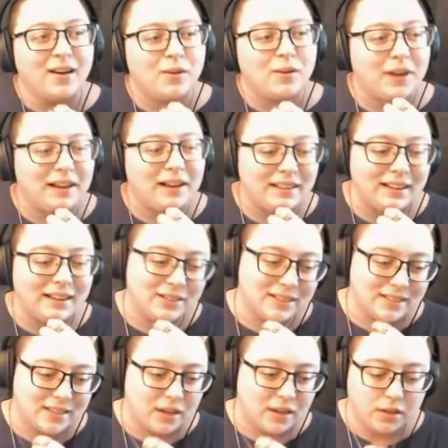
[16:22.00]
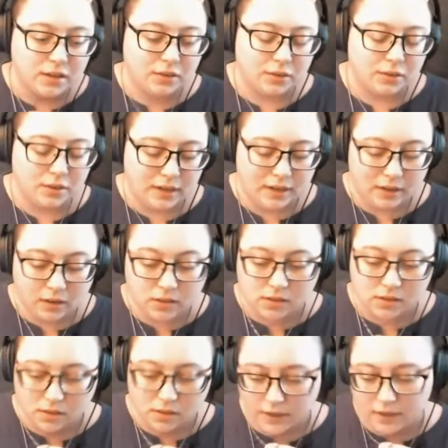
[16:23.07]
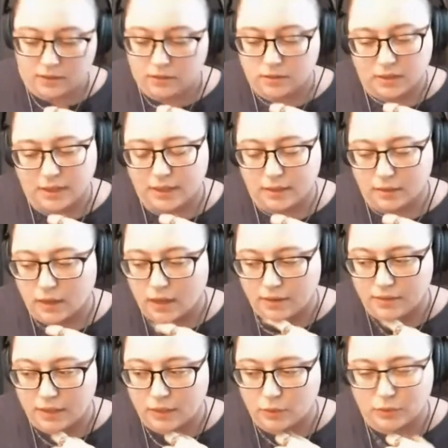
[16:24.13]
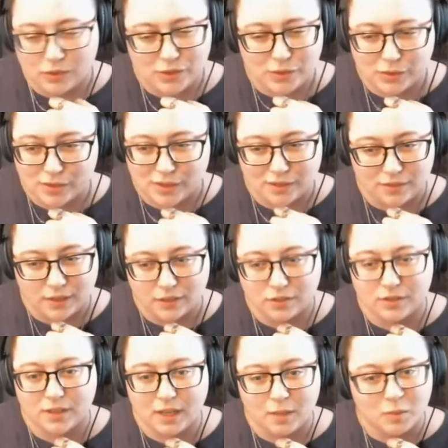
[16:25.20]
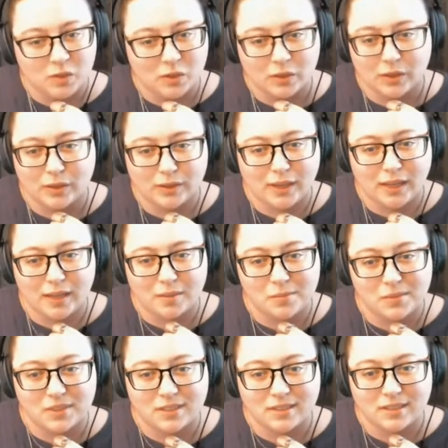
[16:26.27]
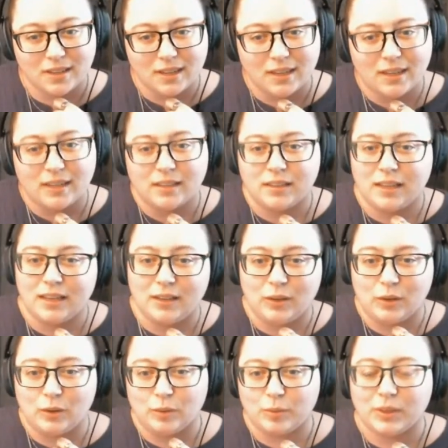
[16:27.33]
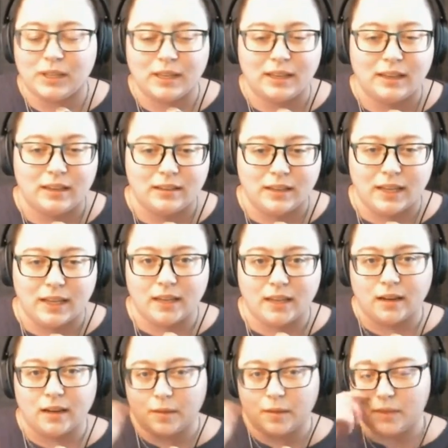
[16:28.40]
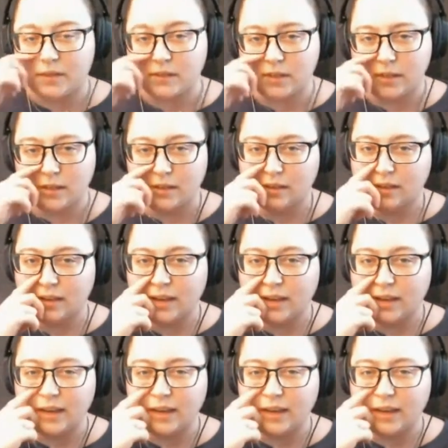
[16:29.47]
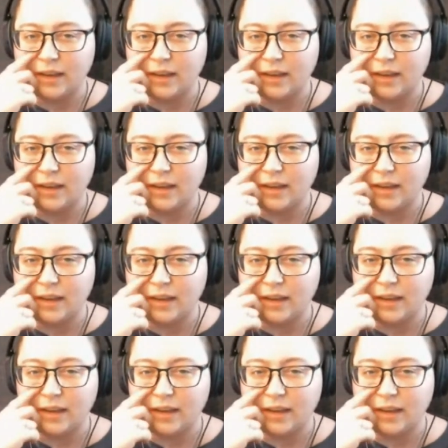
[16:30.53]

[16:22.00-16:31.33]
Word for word: While I was going through it, I also found like a lot of the old choose your adventure type solo games that you play. Like, um, there's a, a guy on Loading Ready Run,